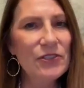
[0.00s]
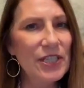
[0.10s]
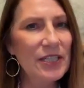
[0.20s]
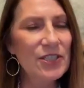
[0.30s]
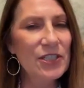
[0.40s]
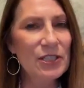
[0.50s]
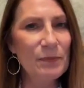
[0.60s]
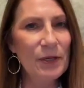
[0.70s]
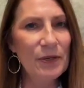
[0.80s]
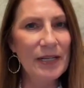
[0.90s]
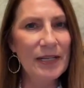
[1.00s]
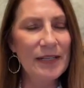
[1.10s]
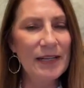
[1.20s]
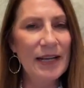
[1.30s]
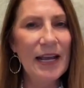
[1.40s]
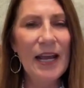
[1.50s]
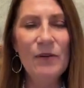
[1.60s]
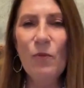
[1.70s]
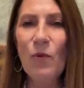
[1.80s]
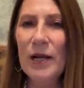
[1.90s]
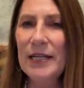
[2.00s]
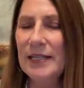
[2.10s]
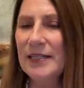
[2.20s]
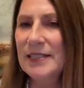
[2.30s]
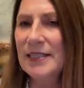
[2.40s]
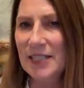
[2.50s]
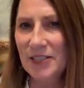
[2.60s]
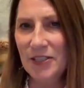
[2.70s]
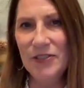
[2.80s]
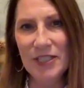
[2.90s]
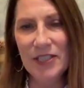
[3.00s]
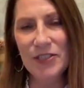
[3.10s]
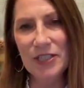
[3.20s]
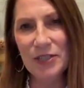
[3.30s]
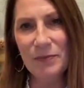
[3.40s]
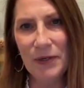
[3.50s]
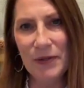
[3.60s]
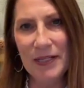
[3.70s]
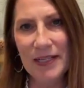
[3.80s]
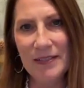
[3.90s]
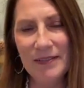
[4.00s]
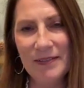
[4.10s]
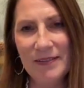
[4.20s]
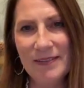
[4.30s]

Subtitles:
due diligence period? And what is that due diligence period?